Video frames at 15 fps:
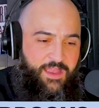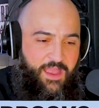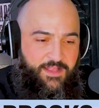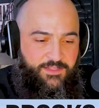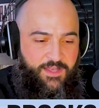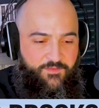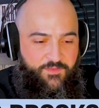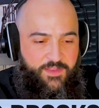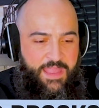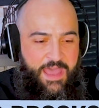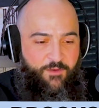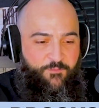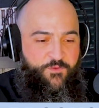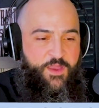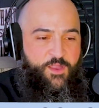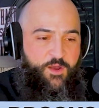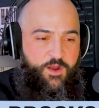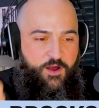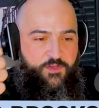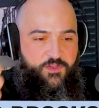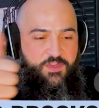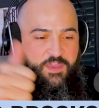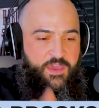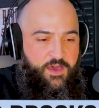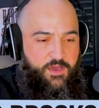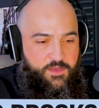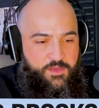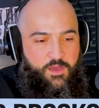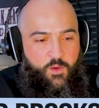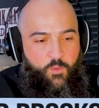I love it. Alfredo
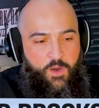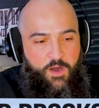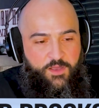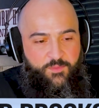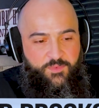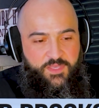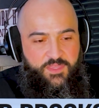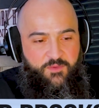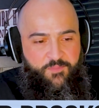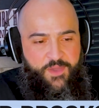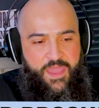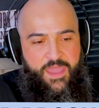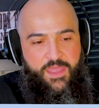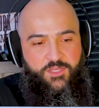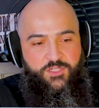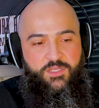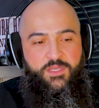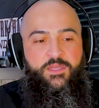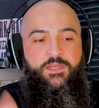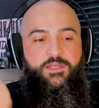Garcia, welcome to the page.